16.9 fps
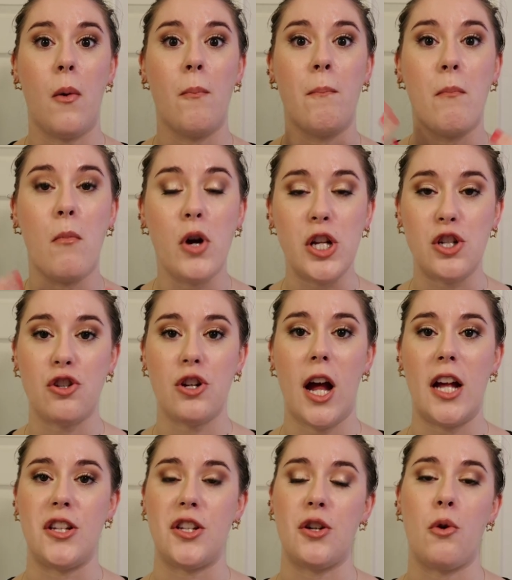
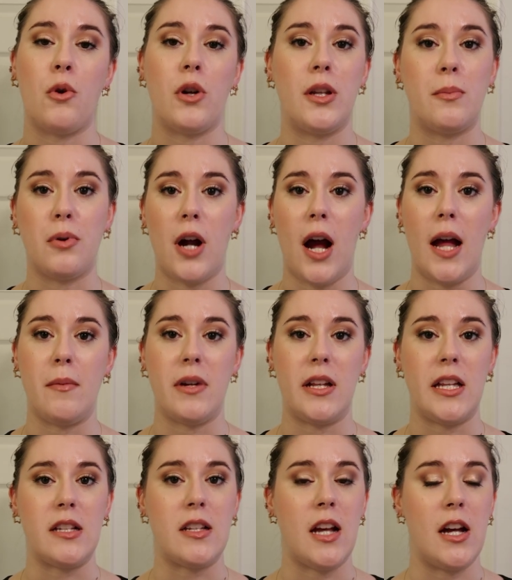moisturizer or the
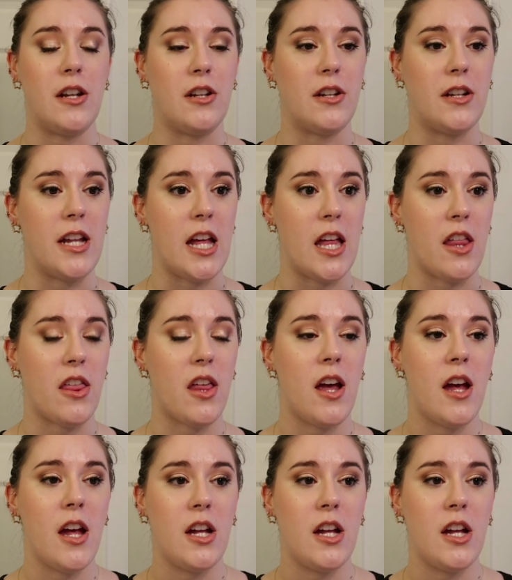primer that's underneath.